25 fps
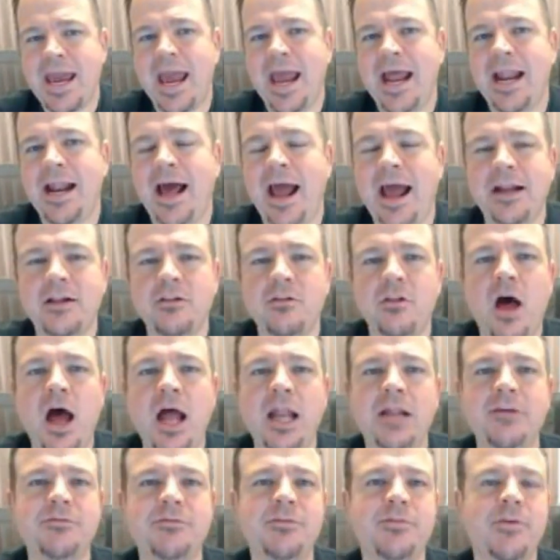And I had a
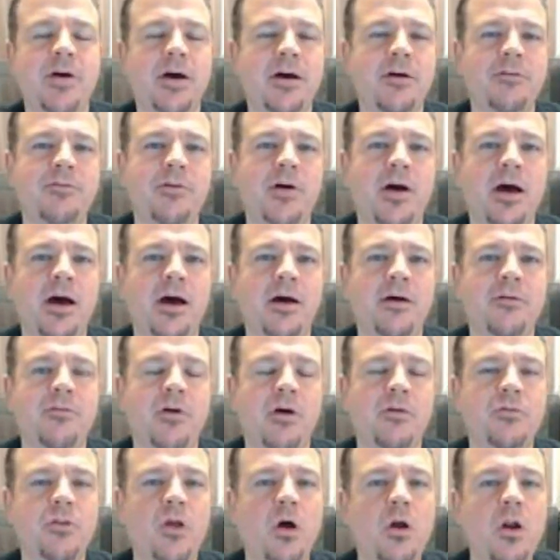lot of, of, uh,
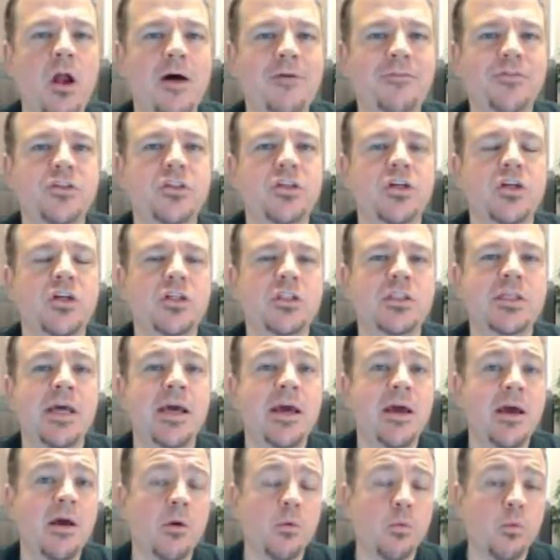of loan officers
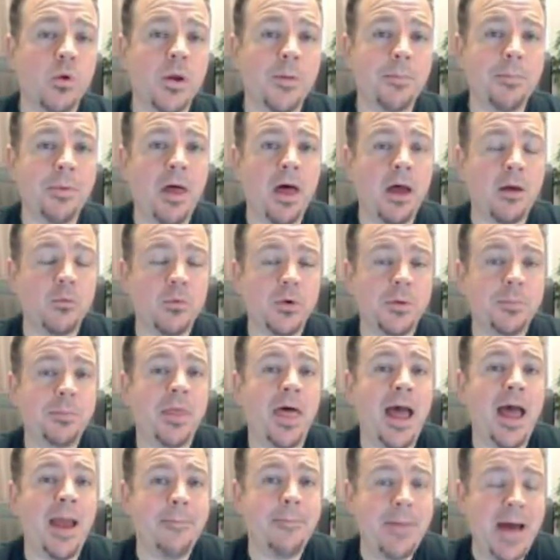rep
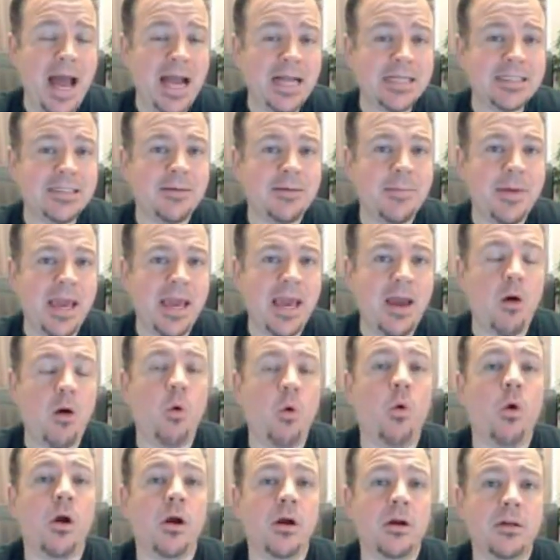reply back to me
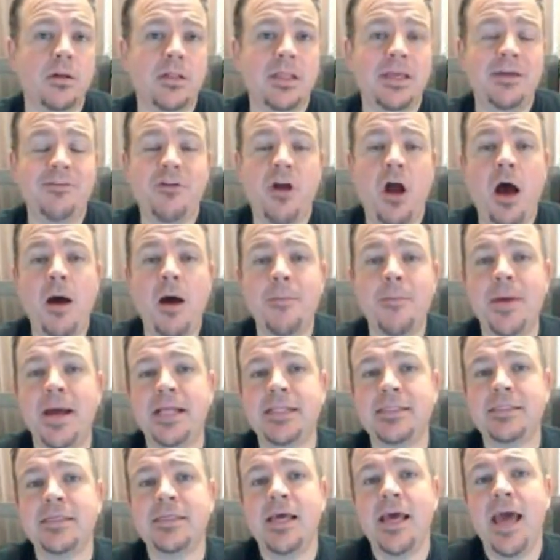or leave
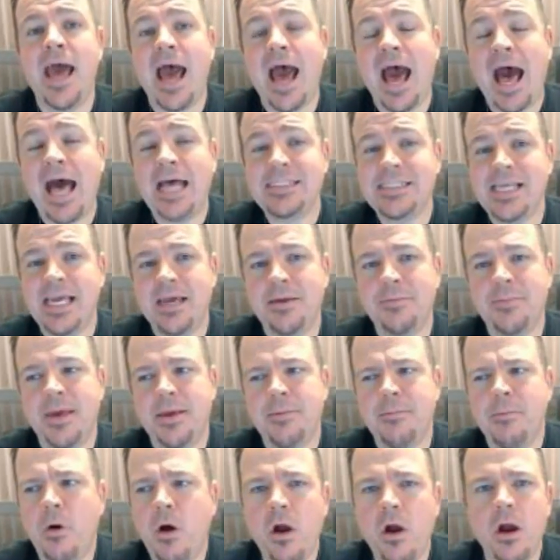comments asking me,
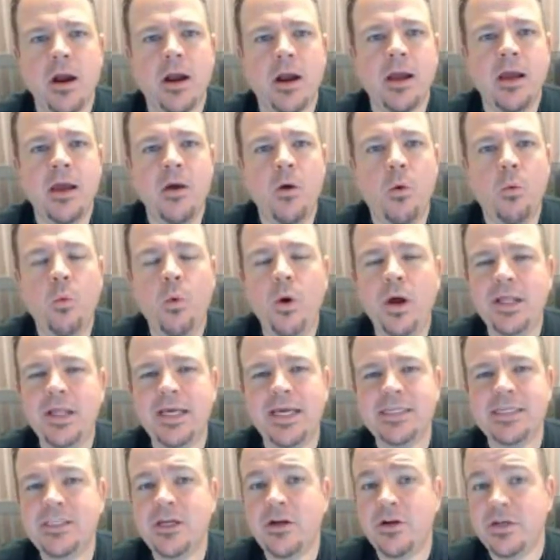Mark, what
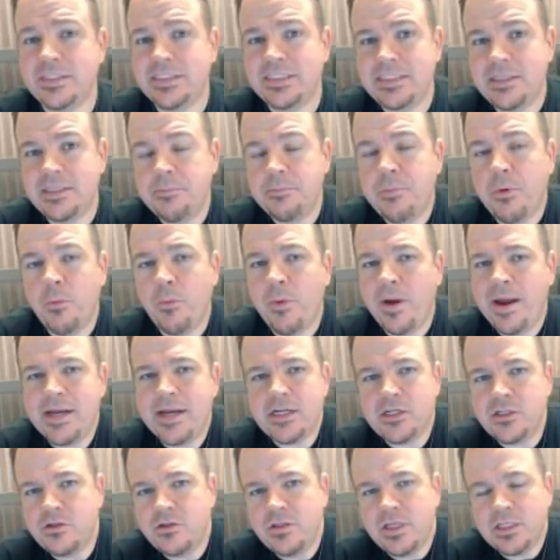is there a simple way to
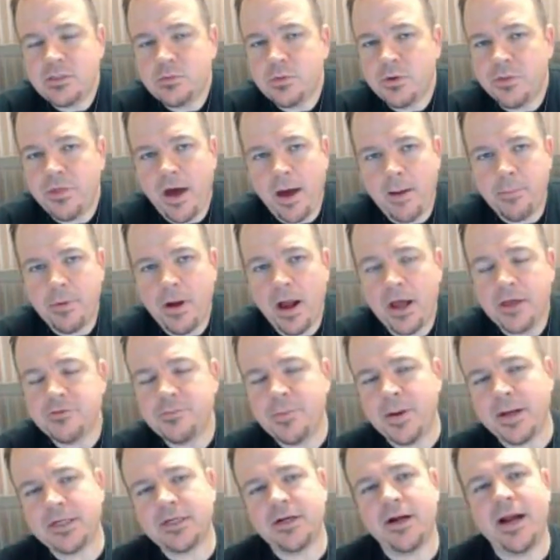do this with Hot
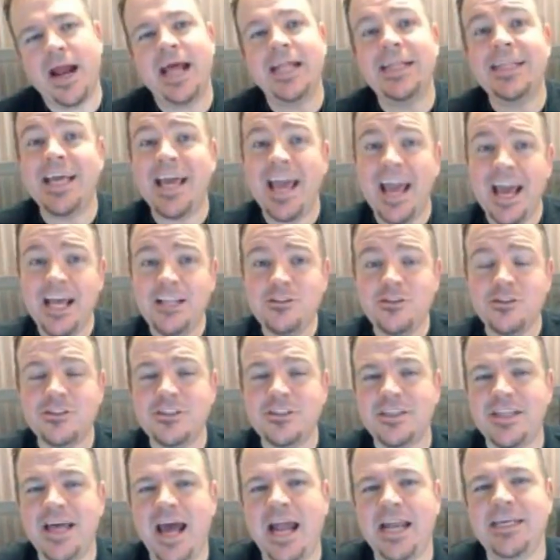Prospector? And the answer
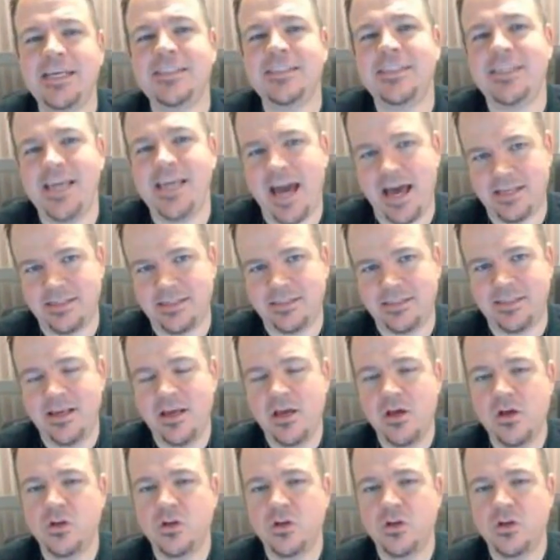to that is yes.